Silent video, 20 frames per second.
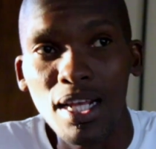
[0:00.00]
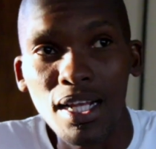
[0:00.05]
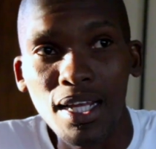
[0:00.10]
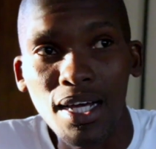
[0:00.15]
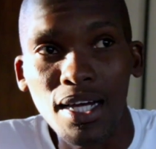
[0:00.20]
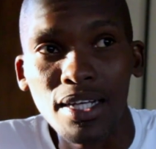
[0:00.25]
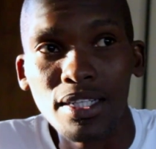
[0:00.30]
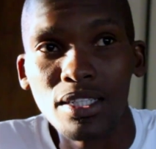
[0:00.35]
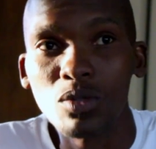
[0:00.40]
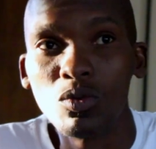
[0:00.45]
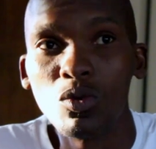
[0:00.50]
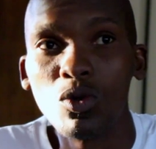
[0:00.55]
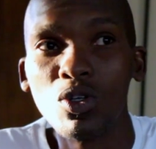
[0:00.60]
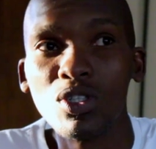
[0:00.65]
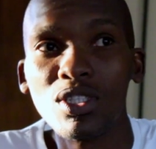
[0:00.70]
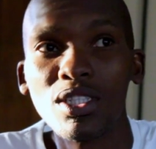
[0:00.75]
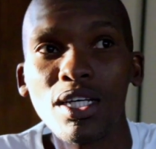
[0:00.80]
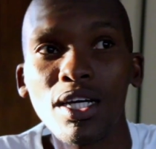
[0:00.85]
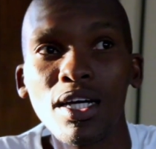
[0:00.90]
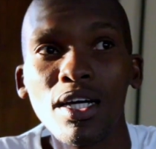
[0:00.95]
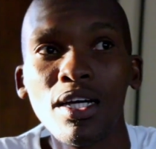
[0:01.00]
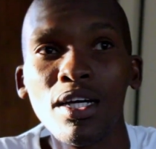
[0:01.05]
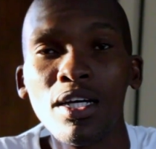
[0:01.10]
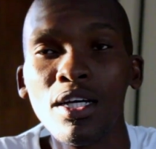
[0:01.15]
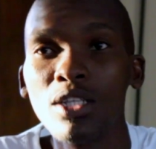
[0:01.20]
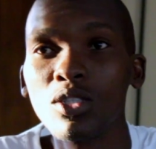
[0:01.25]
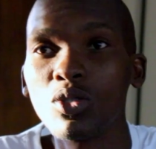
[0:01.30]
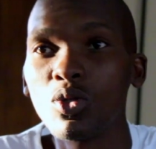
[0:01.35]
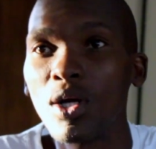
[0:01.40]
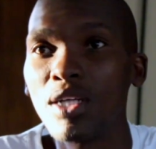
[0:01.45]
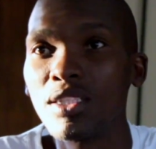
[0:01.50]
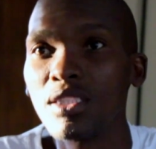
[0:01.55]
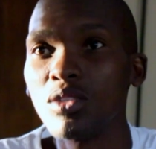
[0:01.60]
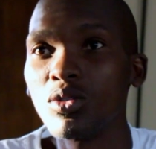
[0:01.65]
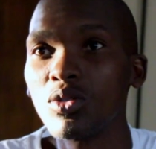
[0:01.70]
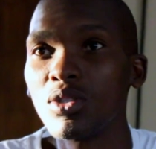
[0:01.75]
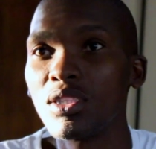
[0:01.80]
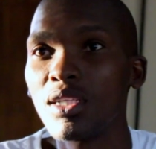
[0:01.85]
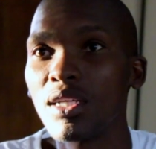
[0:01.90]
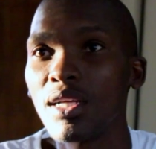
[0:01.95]
running water, so I seem
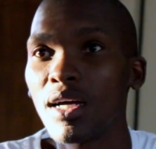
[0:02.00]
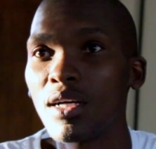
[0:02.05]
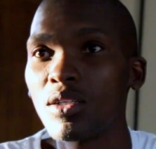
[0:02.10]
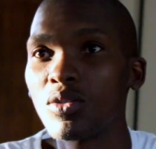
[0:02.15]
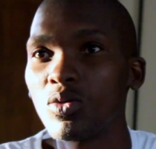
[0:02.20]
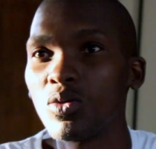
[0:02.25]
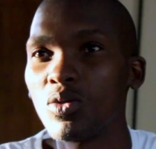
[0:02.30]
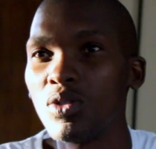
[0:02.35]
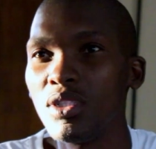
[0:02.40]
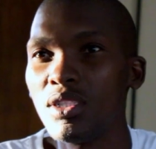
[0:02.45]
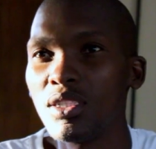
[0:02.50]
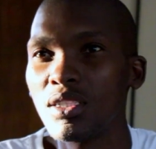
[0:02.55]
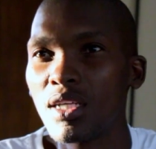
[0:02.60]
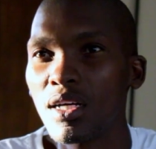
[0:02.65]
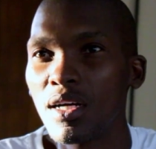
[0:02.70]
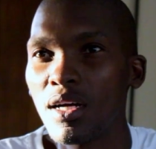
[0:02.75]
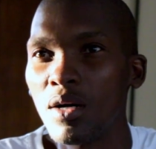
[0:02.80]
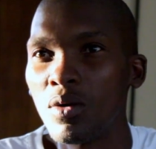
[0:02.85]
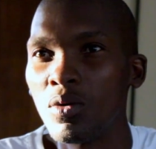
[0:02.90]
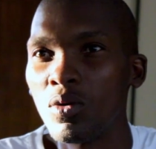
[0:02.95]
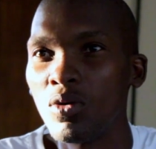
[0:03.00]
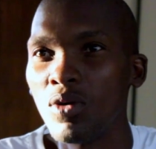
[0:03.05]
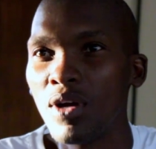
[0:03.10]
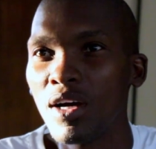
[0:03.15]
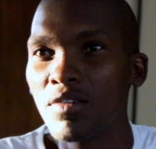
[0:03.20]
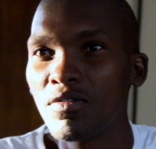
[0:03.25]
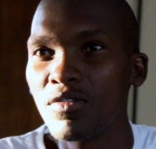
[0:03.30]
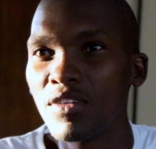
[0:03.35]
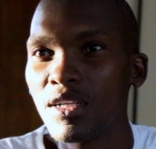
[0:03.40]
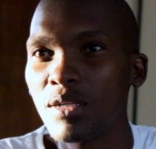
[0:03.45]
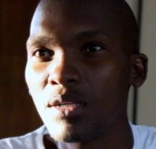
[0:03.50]
to think I also somehow love